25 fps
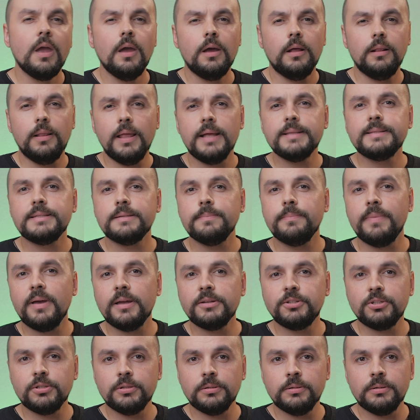Let's
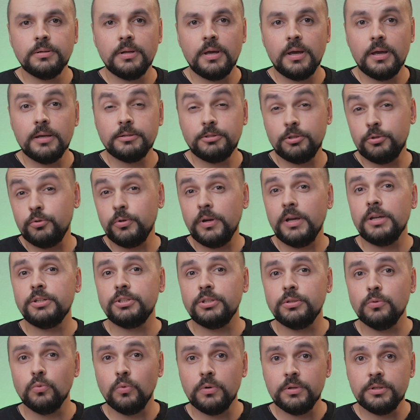imagine a
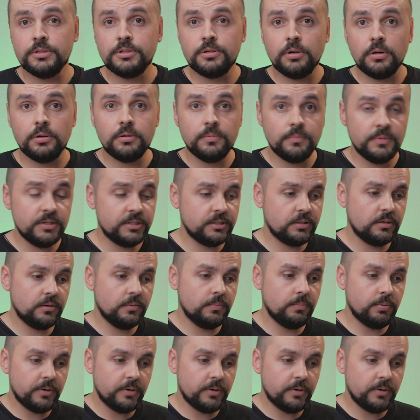situation when certain Mr.